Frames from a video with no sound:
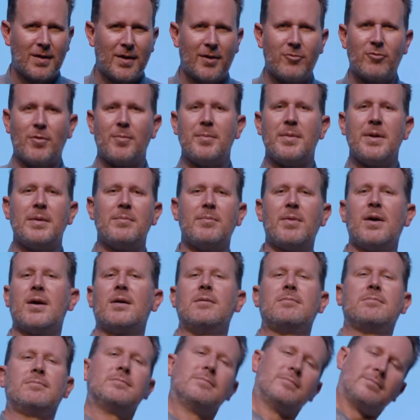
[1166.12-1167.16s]
And remember,
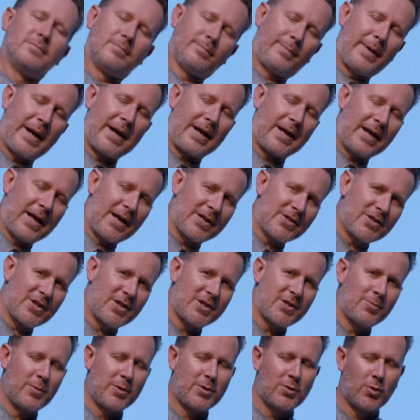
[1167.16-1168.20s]
back last
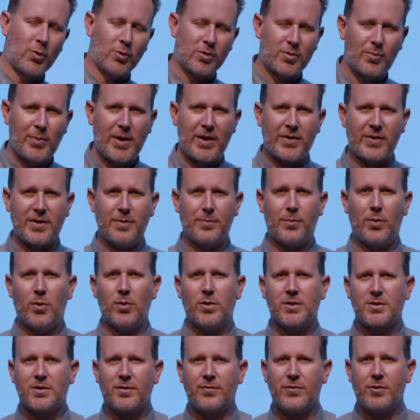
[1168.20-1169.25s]
session, we talked about the
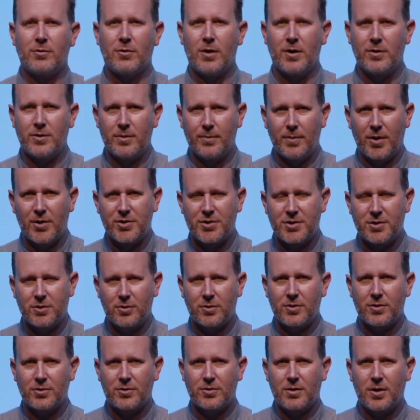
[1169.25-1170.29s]
importance of your own emotional
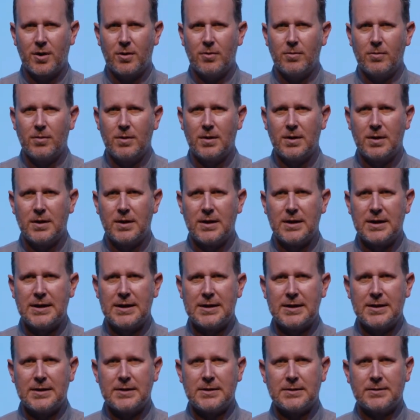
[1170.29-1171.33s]
control.
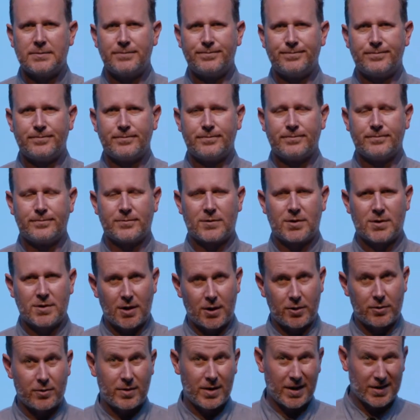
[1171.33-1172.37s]

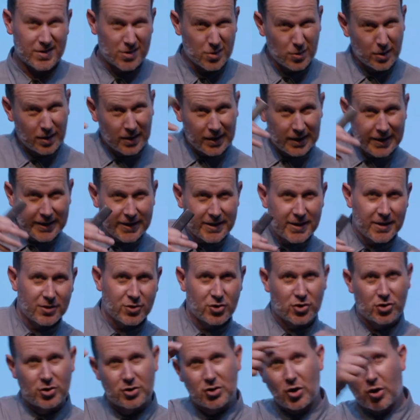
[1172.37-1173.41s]
So that's sort of
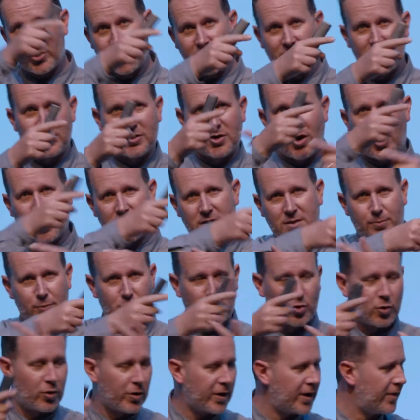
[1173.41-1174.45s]
linking, dotting the dots,
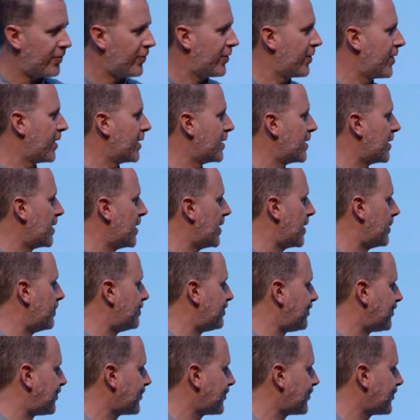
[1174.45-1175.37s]
drawing everything together.